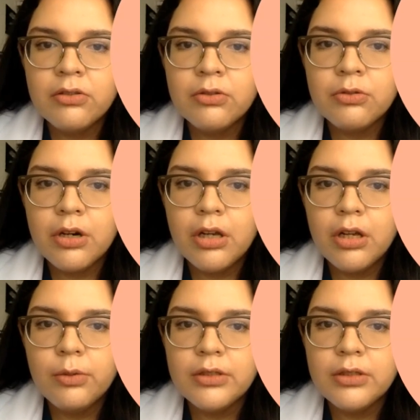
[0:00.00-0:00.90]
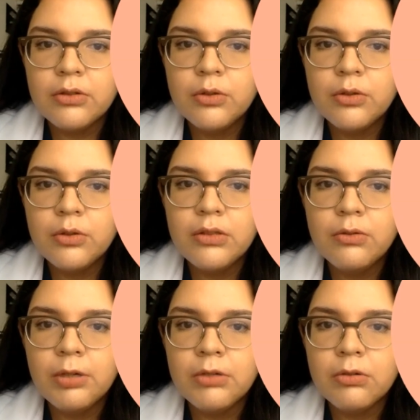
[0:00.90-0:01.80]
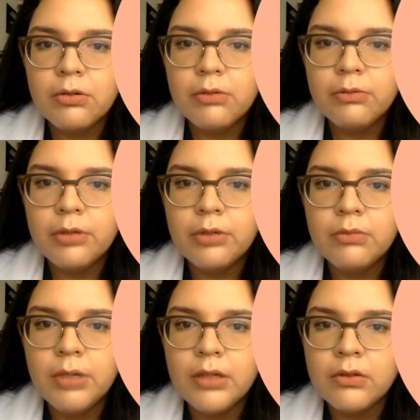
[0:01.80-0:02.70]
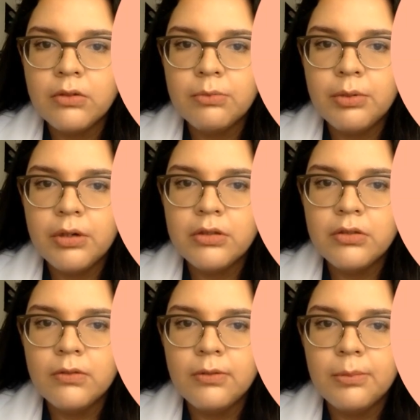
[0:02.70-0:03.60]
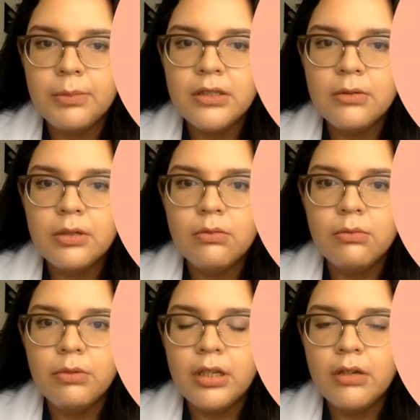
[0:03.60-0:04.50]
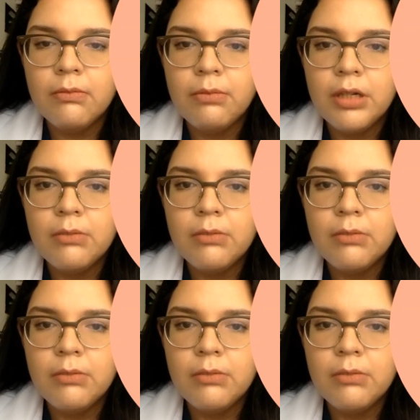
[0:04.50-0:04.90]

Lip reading: Augustus trial was a 2x2 factorial randomized comparison of apixaban with a